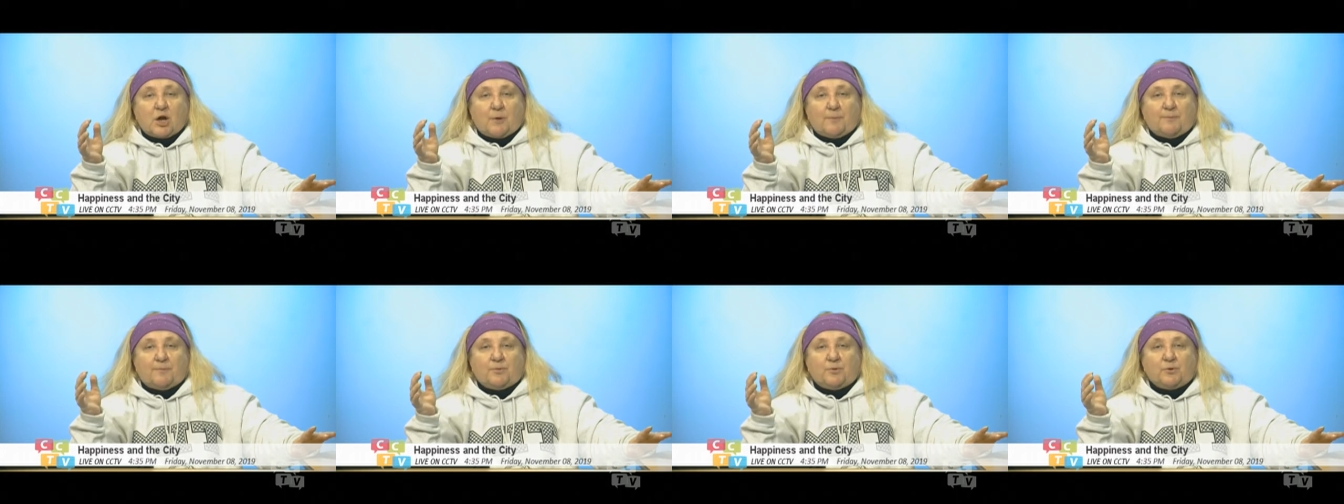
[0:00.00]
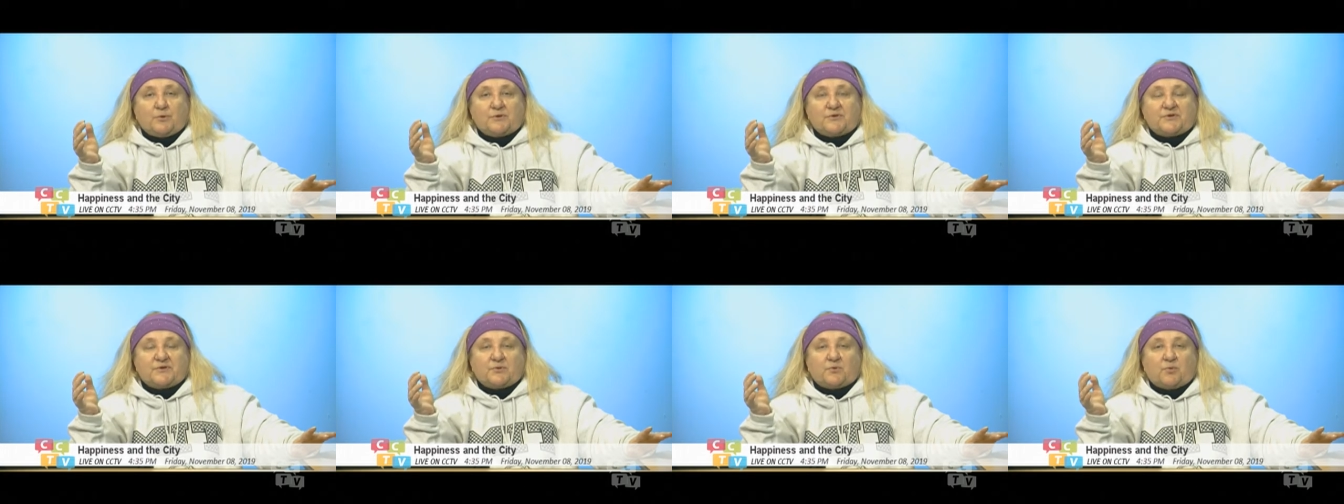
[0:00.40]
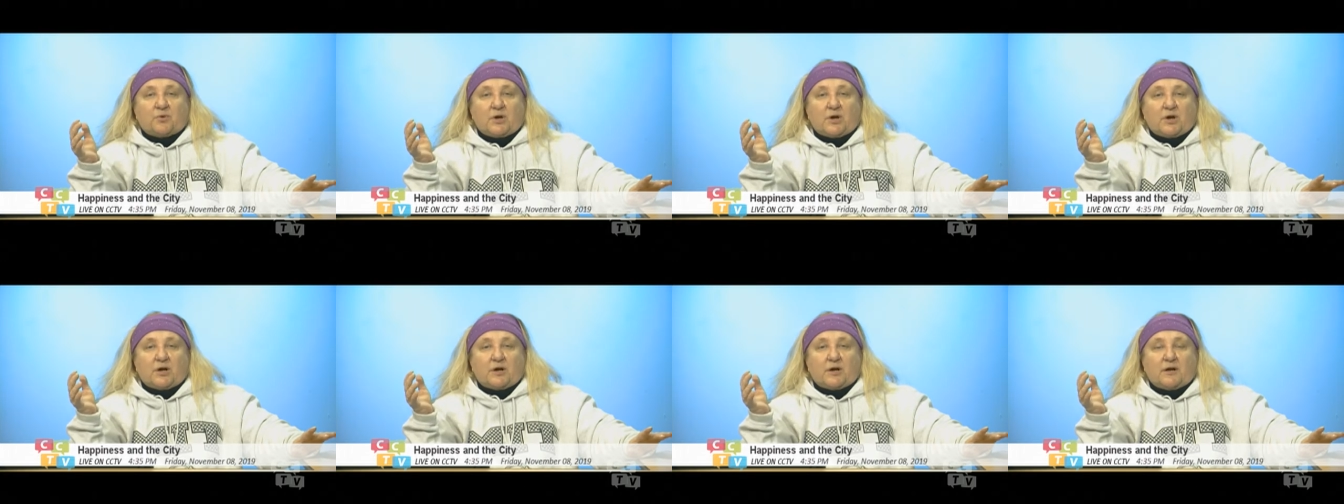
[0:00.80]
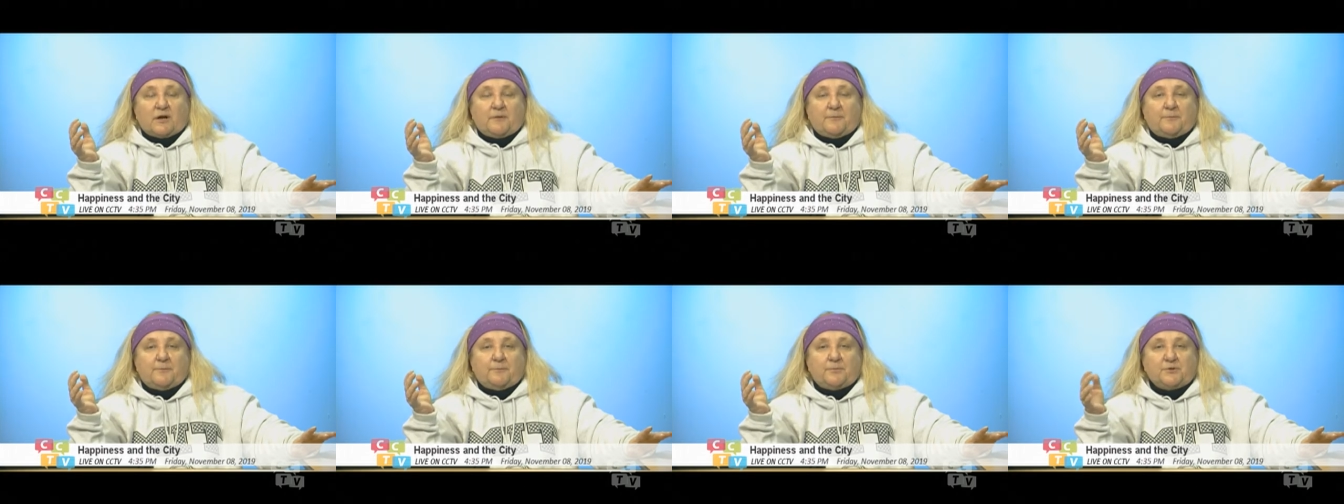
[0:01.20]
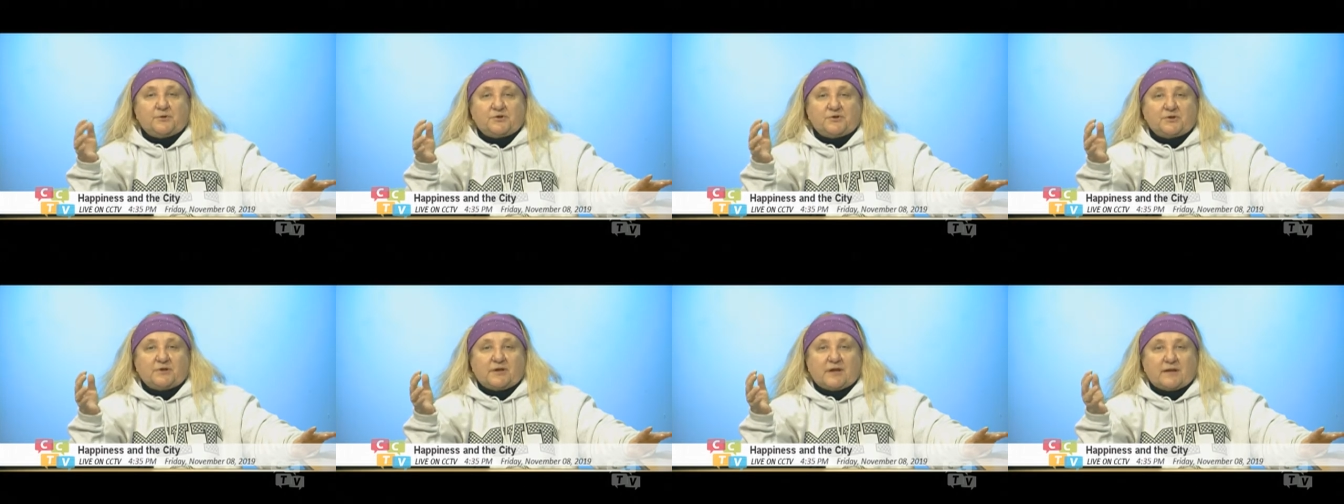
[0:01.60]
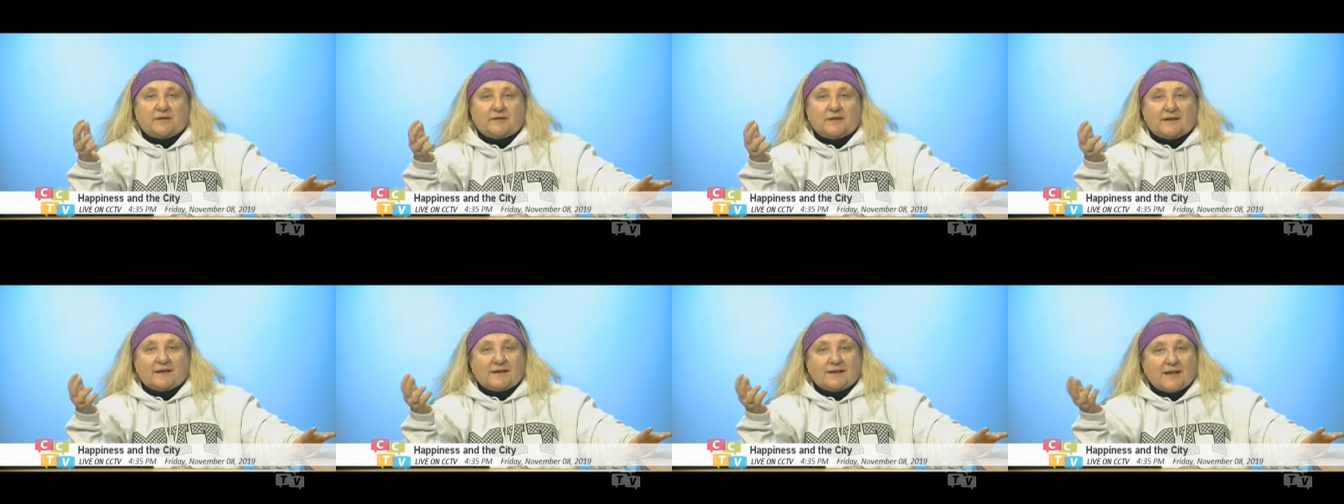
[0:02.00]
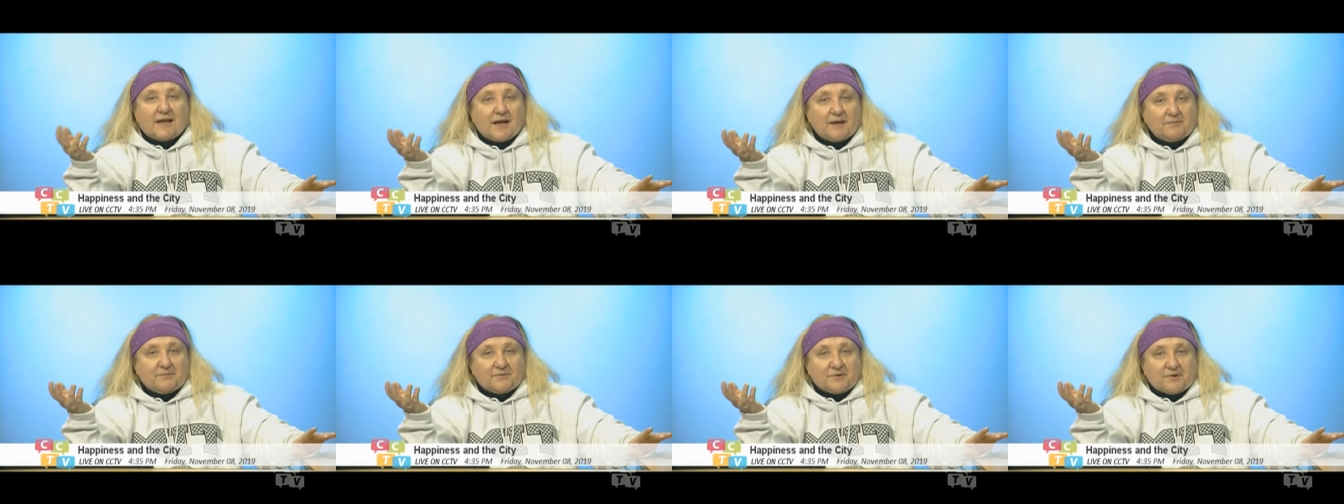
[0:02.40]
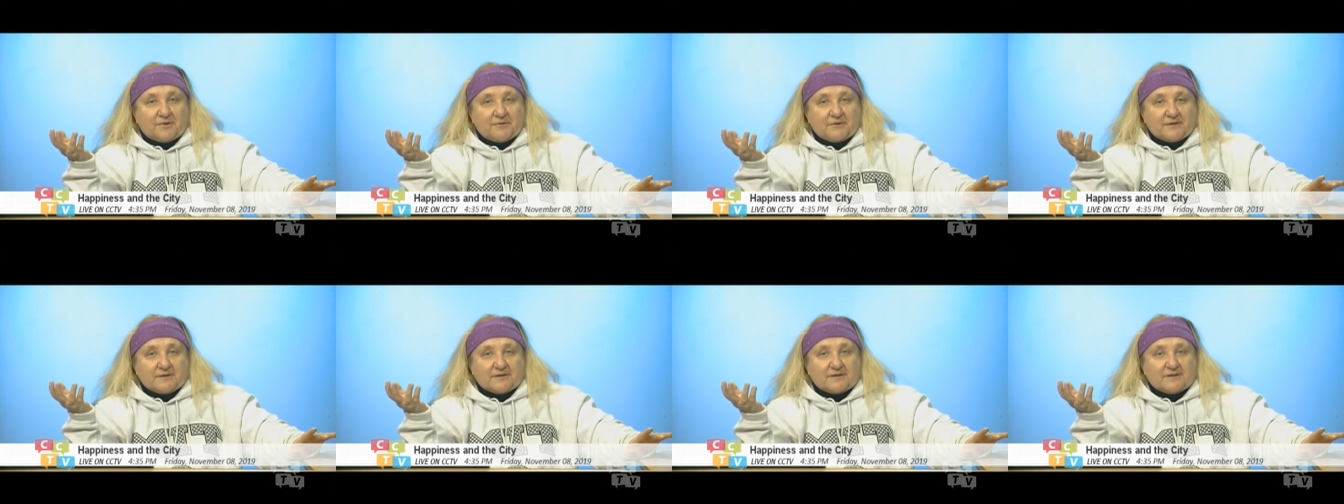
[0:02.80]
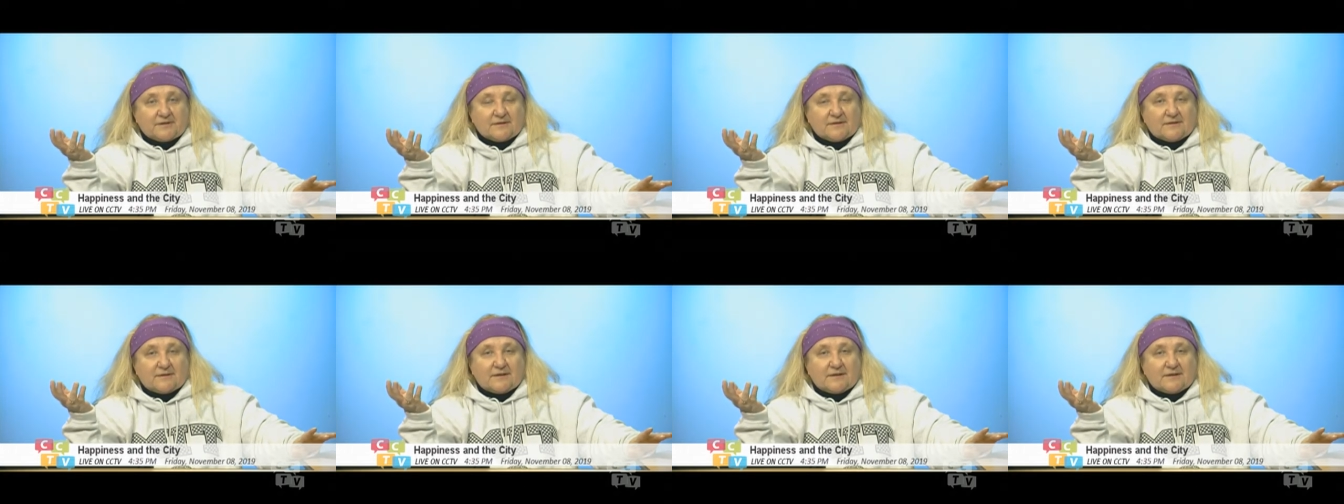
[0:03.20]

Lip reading: books were put together in libraries.